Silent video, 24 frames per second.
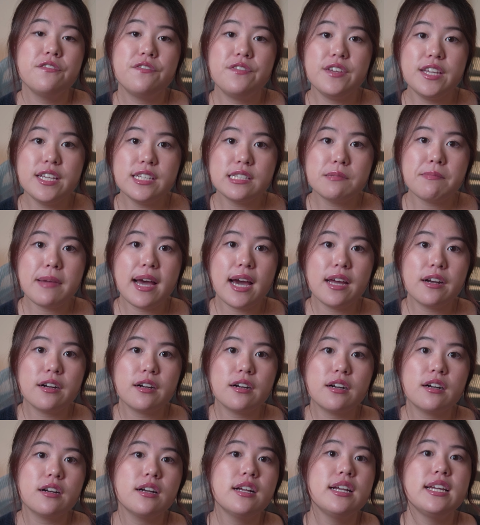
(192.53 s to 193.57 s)
Fees
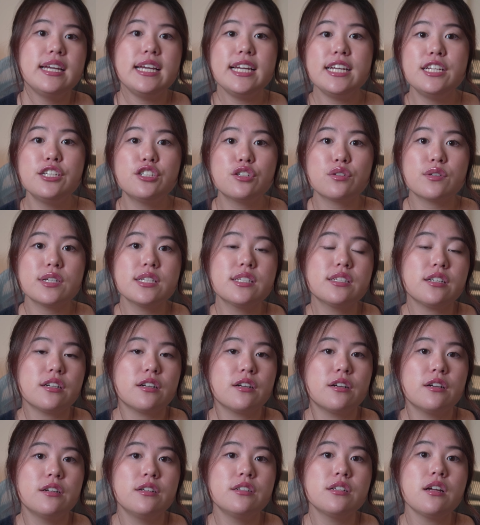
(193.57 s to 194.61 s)
matter, interest
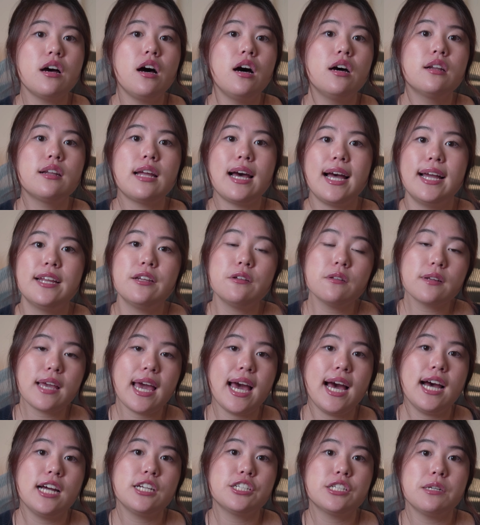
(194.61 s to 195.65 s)
earned on idle
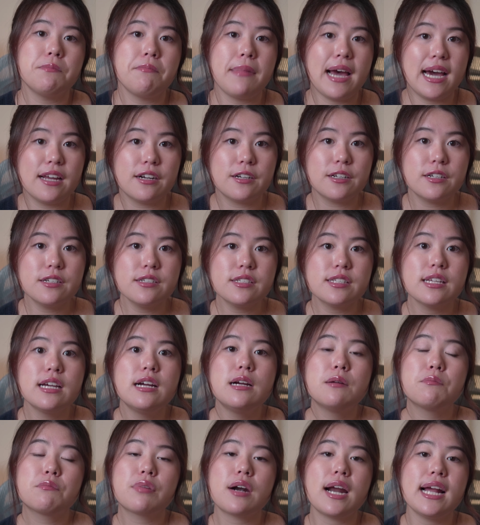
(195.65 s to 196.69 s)
cash matters,
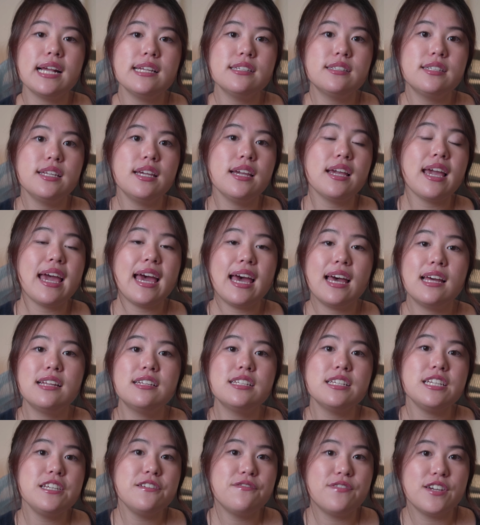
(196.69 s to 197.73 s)
pricing
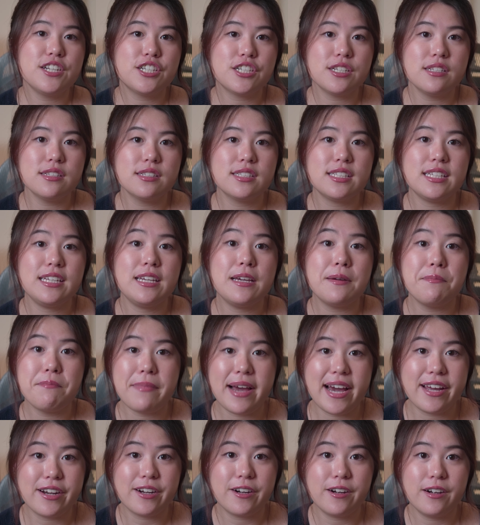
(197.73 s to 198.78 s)
and efficiency
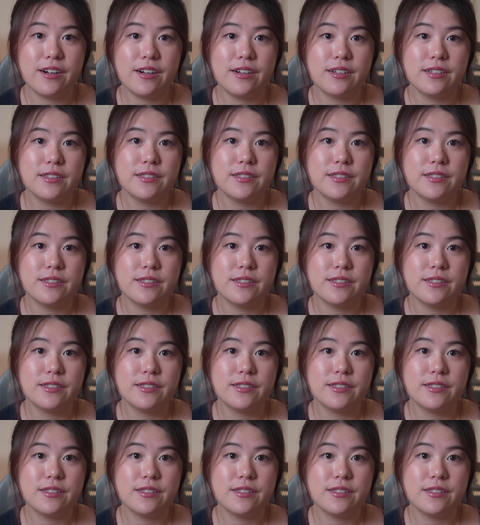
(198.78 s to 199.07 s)
matter.